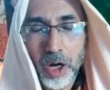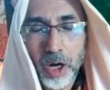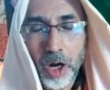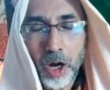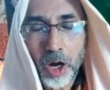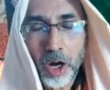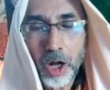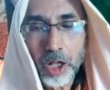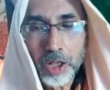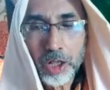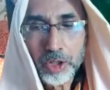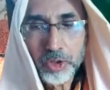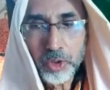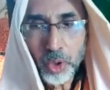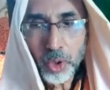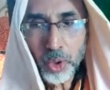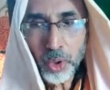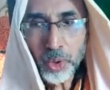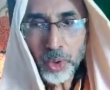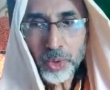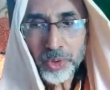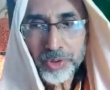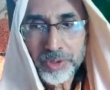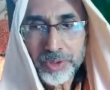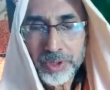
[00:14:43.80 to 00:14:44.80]

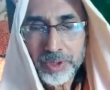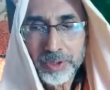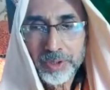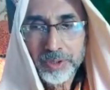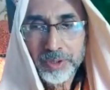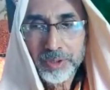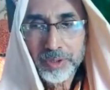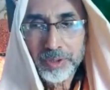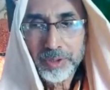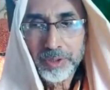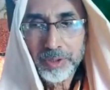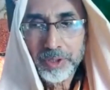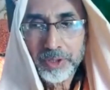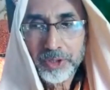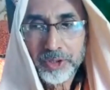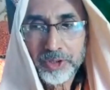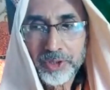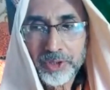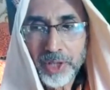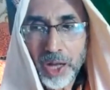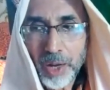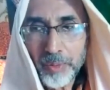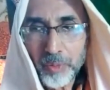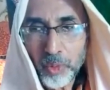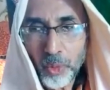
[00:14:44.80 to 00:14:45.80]
although
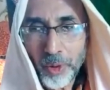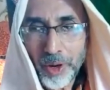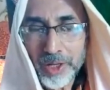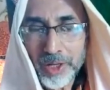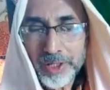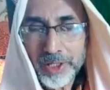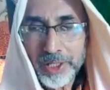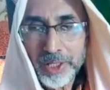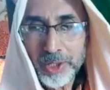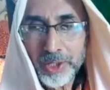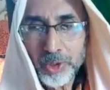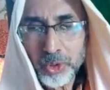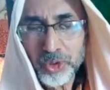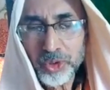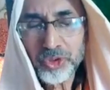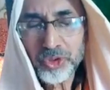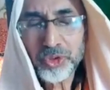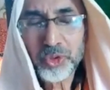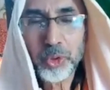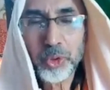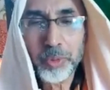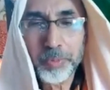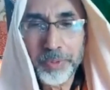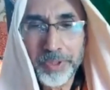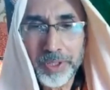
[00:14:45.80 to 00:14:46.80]
someone used
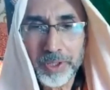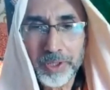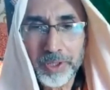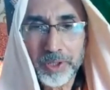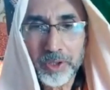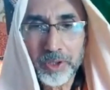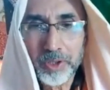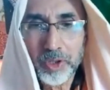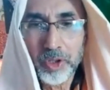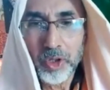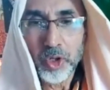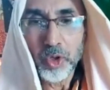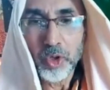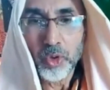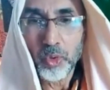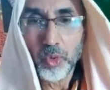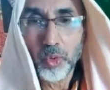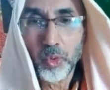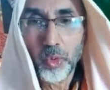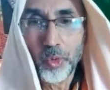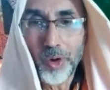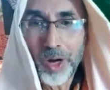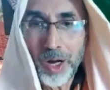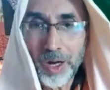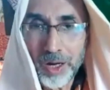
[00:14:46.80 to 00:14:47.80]
to be,
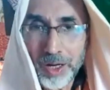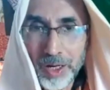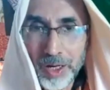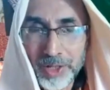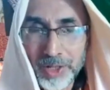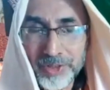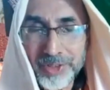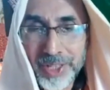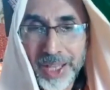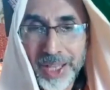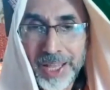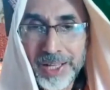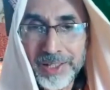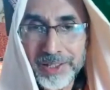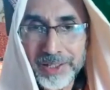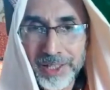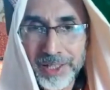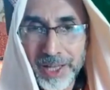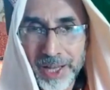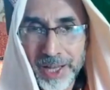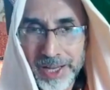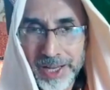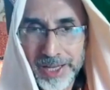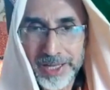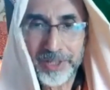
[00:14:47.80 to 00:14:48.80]
was
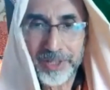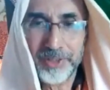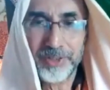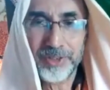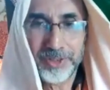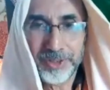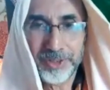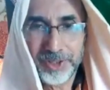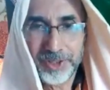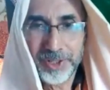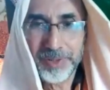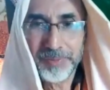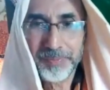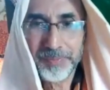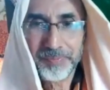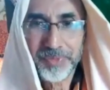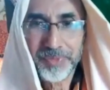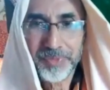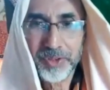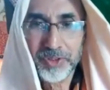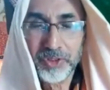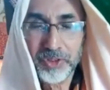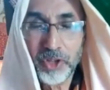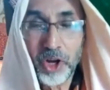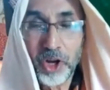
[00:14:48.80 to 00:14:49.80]
engaged,
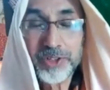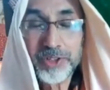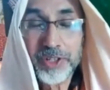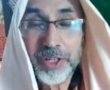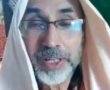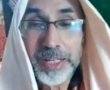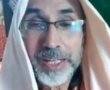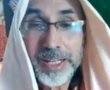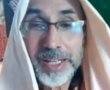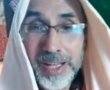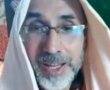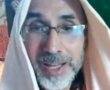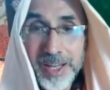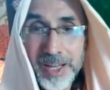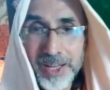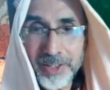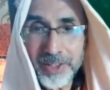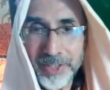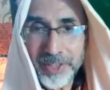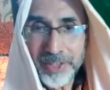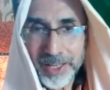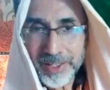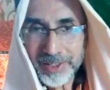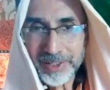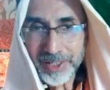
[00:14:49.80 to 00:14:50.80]
not
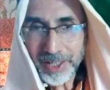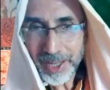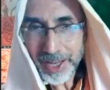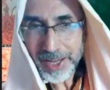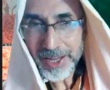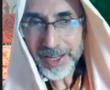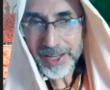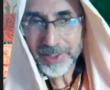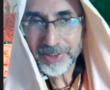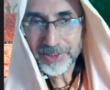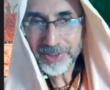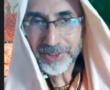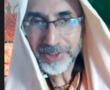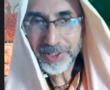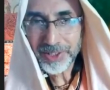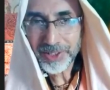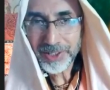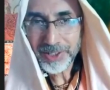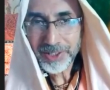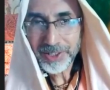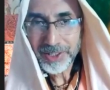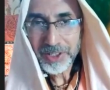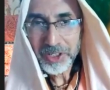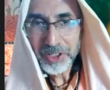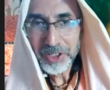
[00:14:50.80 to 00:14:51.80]
is engaged,
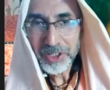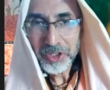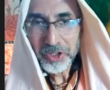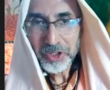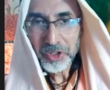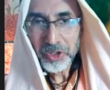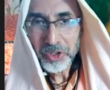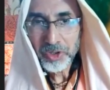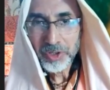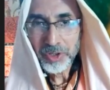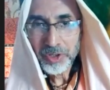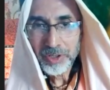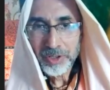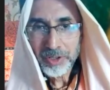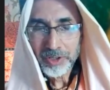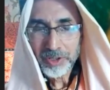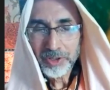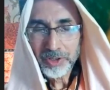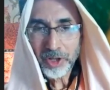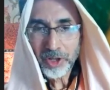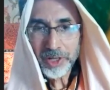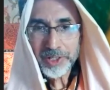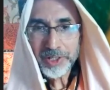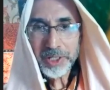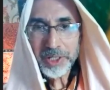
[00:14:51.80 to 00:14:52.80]

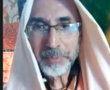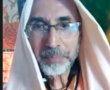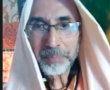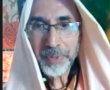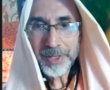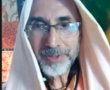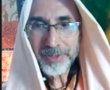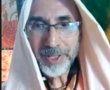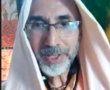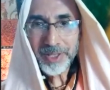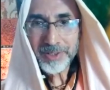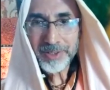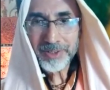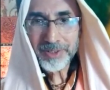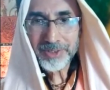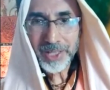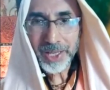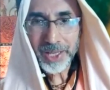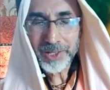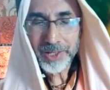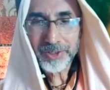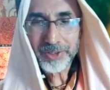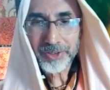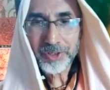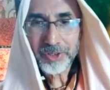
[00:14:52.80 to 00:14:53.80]
not in present
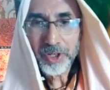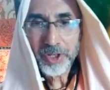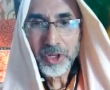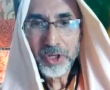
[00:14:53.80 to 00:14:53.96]
sense.